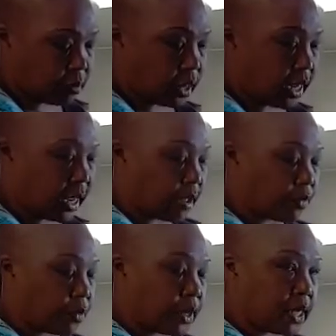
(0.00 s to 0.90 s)
we have
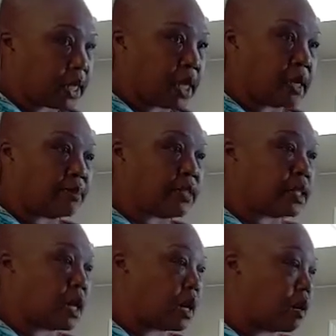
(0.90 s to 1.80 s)
3 cups
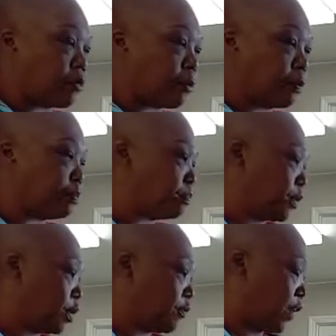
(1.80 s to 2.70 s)
of
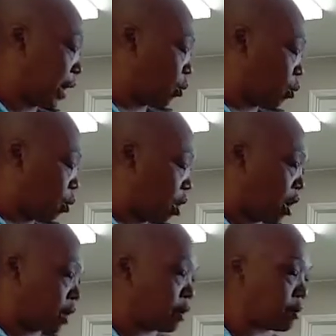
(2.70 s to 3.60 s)
purified
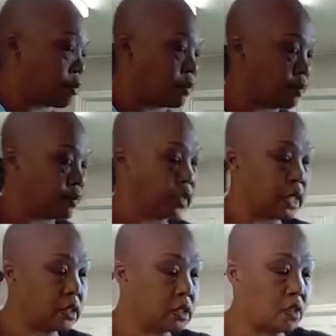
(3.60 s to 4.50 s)
water
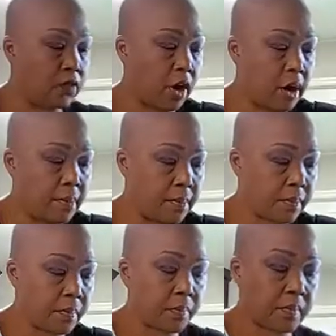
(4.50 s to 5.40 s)
so far.
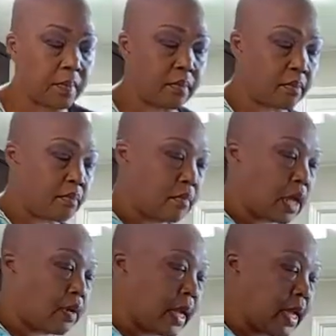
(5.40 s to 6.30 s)

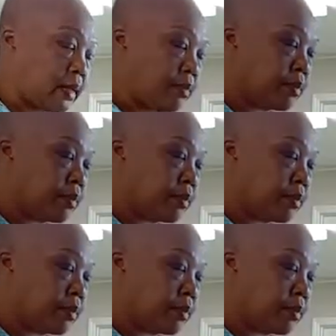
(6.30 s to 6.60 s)
Okay.